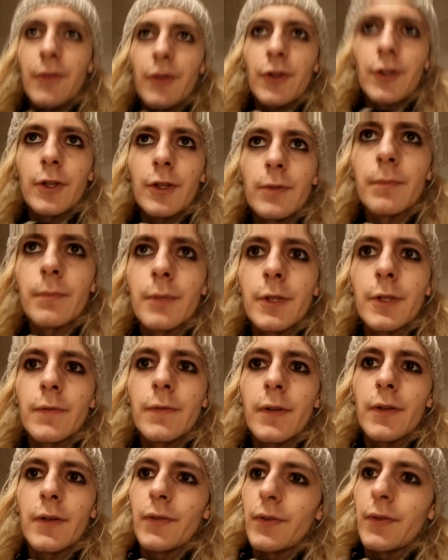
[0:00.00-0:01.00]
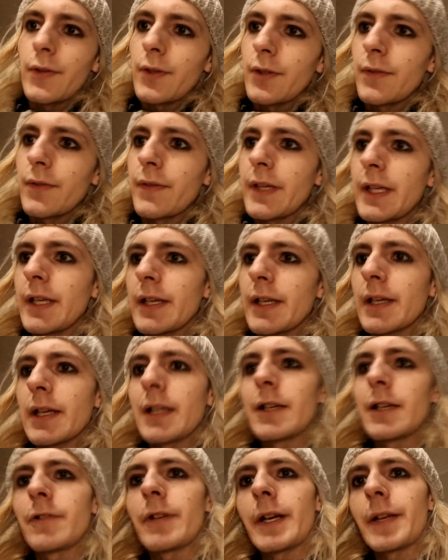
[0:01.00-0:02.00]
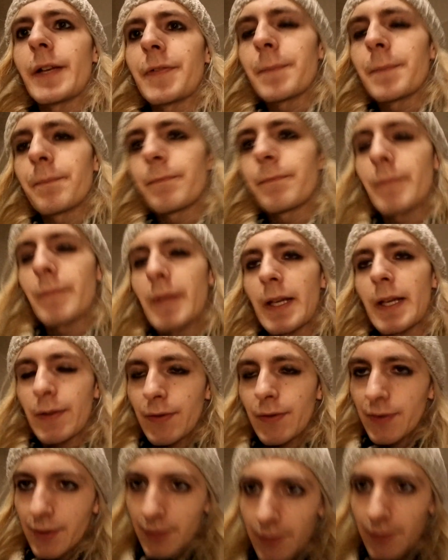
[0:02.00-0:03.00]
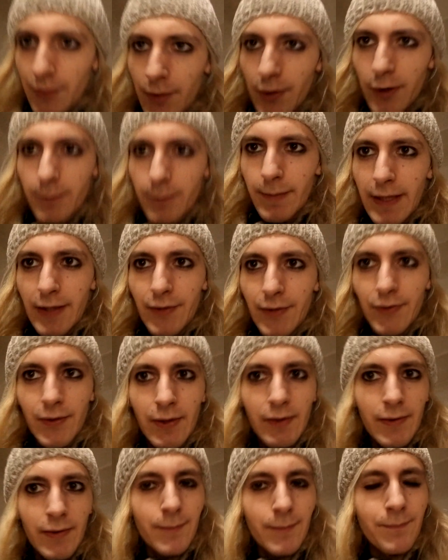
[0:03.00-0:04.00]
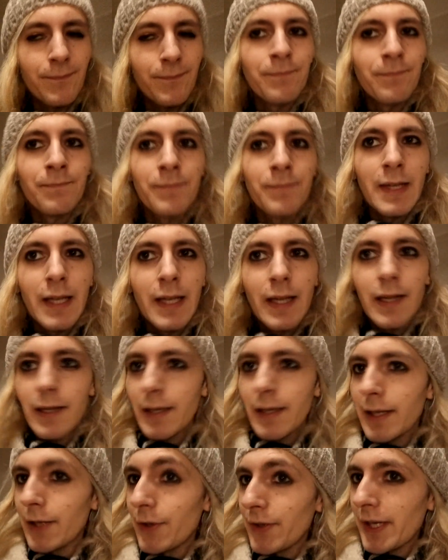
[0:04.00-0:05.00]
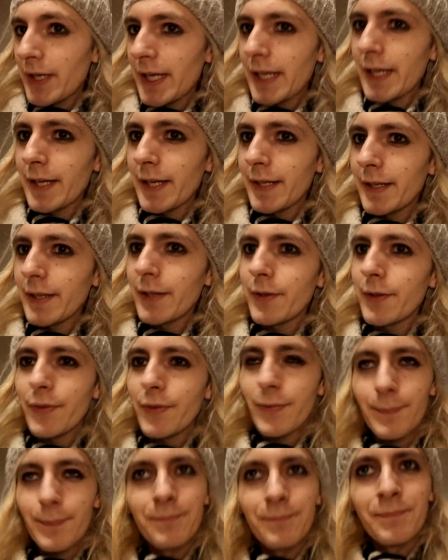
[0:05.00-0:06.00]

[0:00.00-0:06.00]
to move on to the colour red and to talk about it. Okay, here goes.